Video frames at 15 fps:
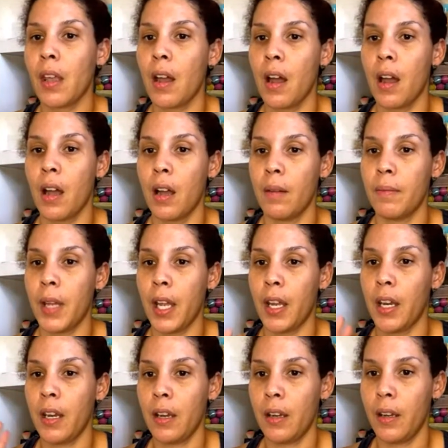
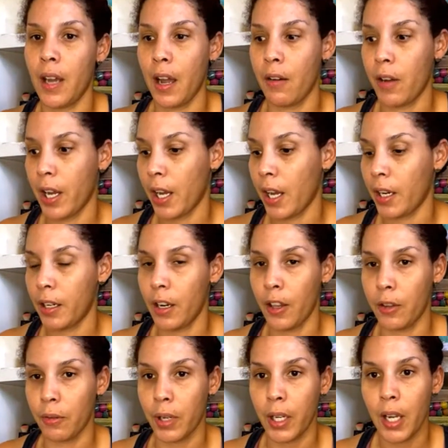and now I got
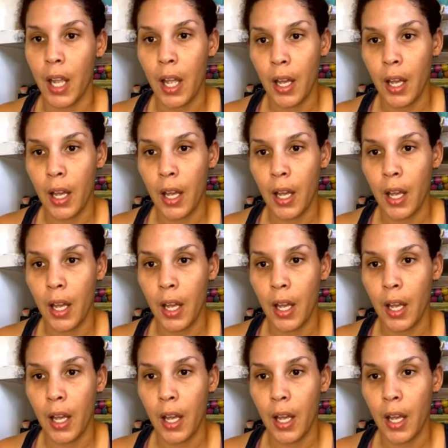another one.